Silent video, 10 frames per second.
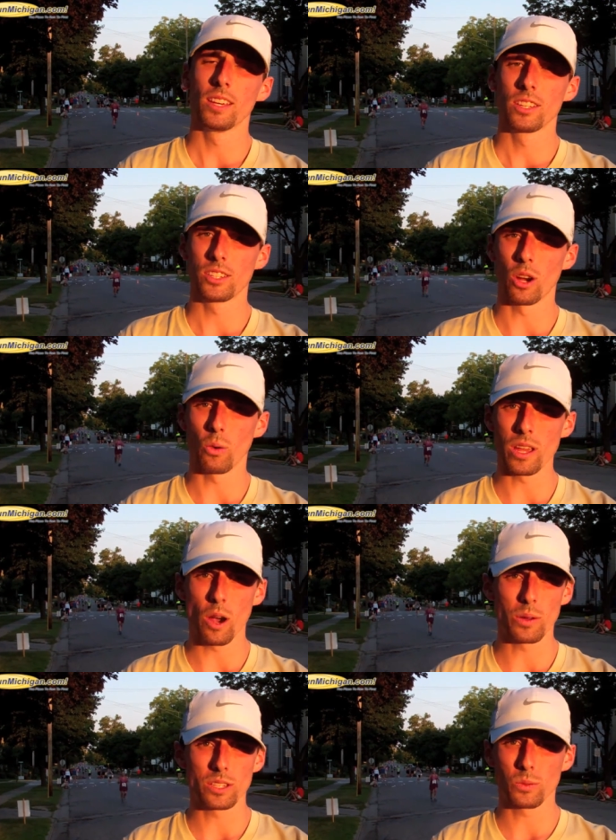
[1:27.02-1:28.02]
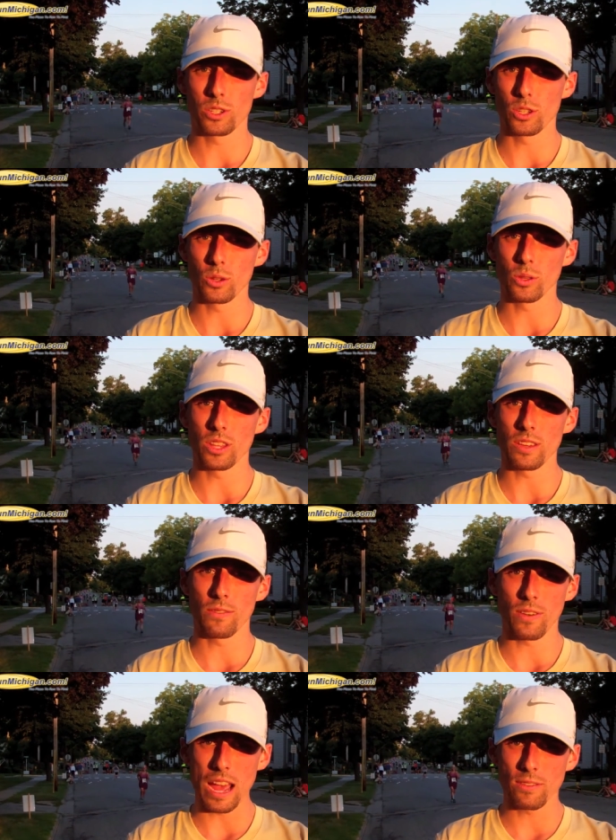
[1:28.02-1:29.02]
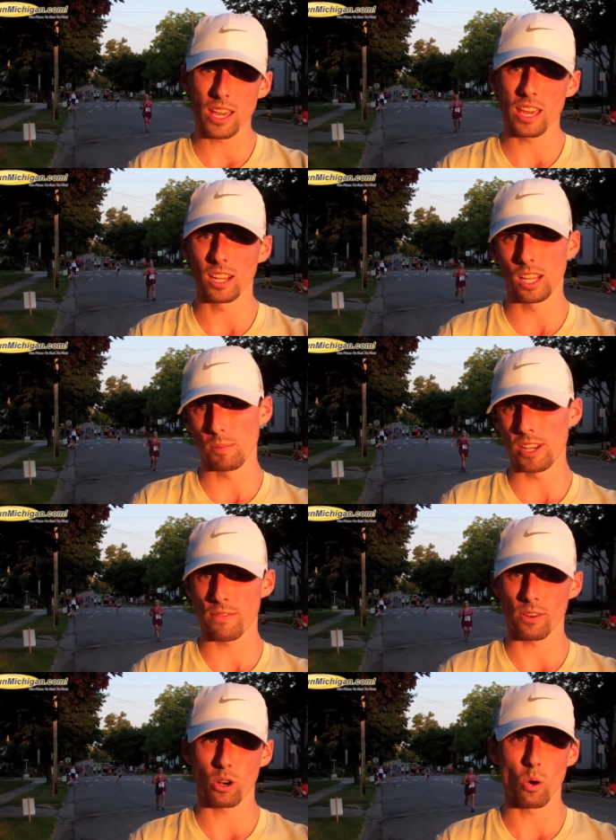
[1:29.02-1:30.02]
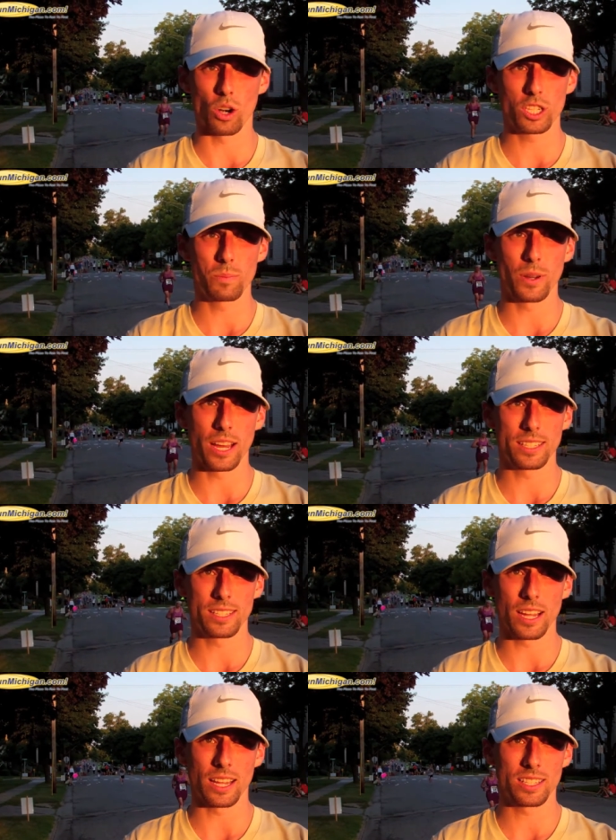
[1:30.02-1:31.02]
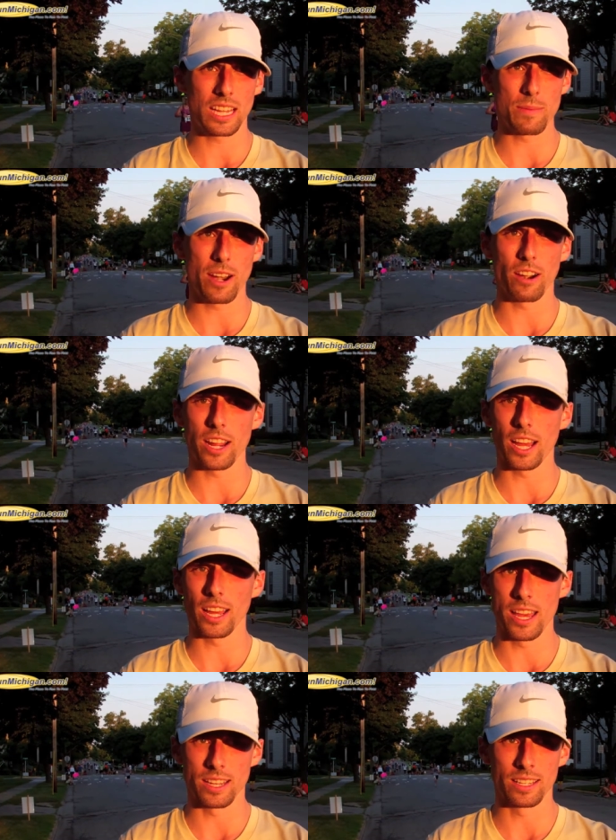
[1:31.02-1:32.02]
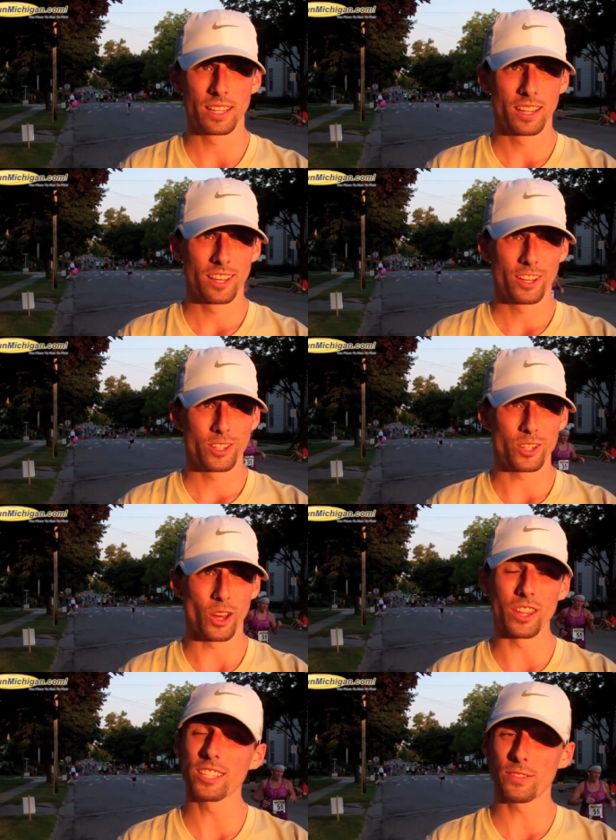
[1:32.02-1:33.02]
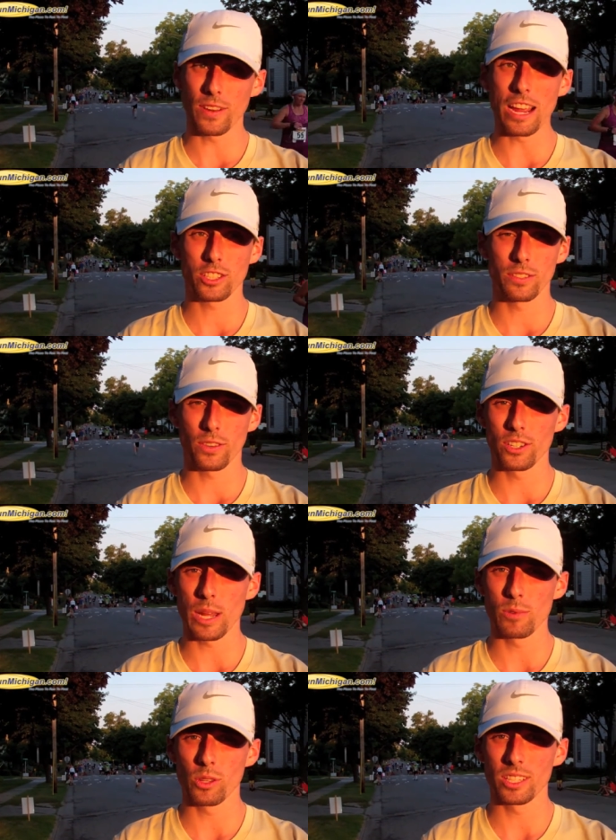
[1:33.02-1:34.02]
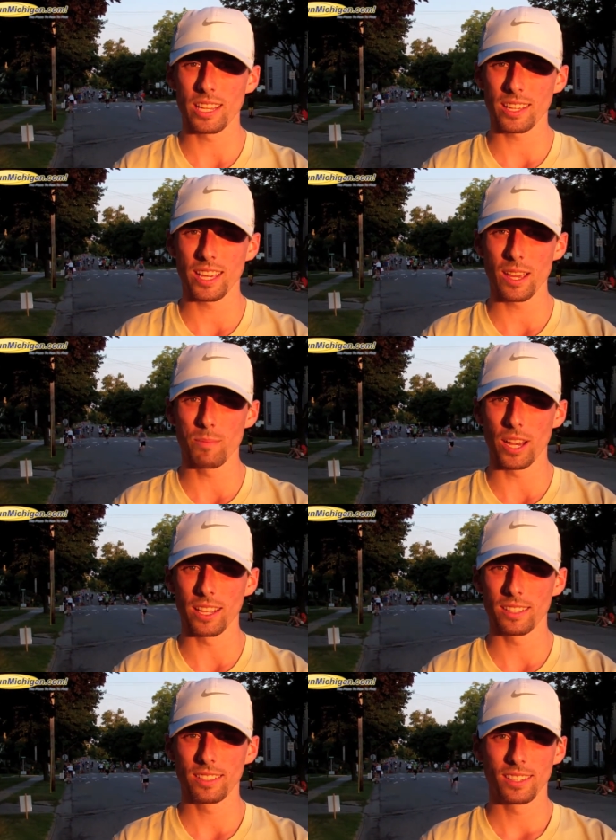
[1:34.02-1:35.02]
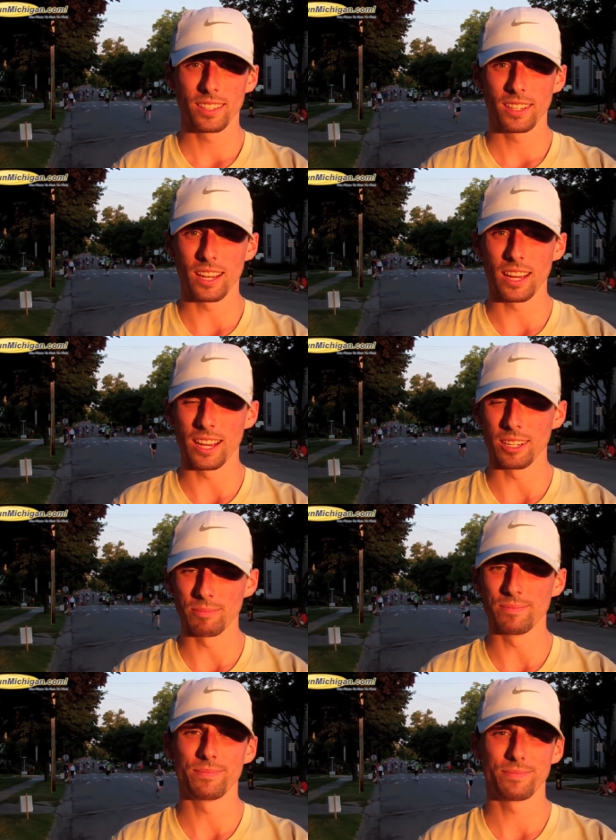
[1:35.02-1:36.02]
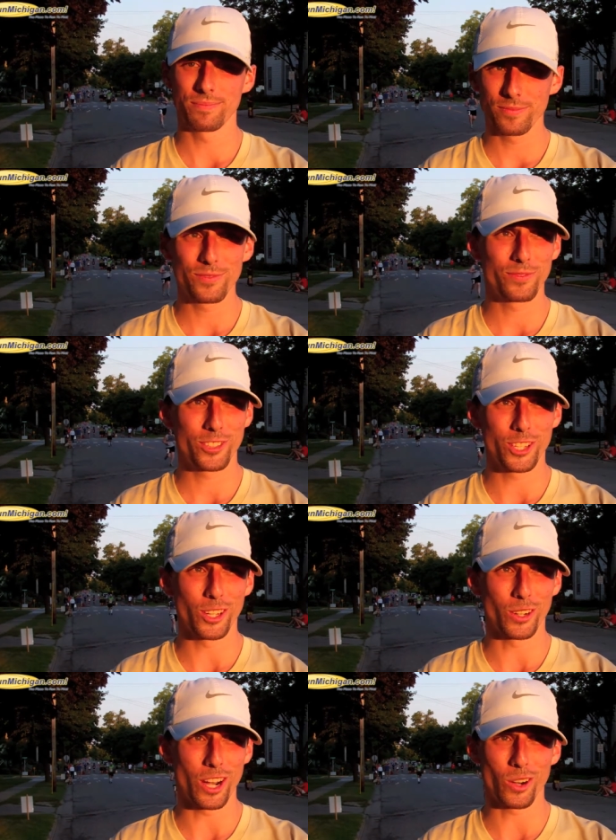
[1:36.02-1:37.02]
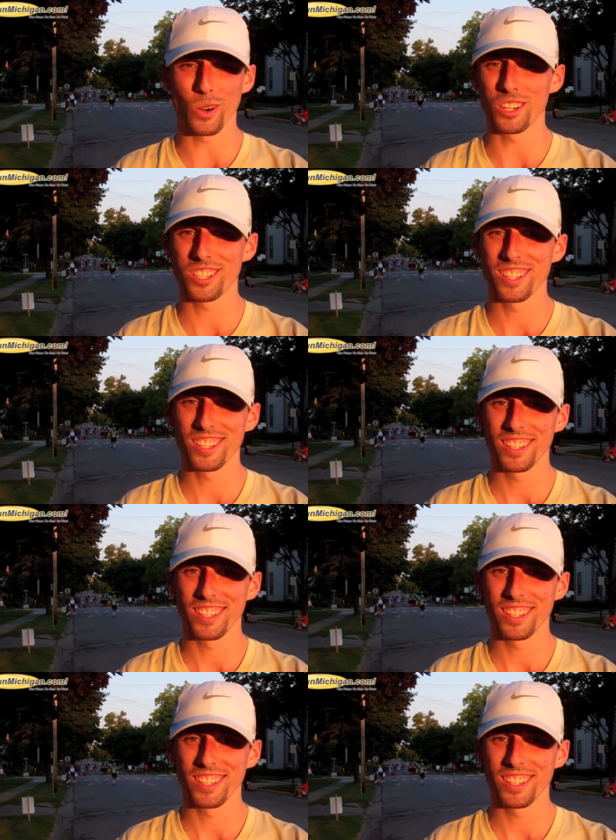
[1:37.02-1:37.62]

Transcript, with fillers: So we always would do the 5K in a little bit different course, but uh, same area. And so this is actually the first time doing the 10K, but um, still a great course.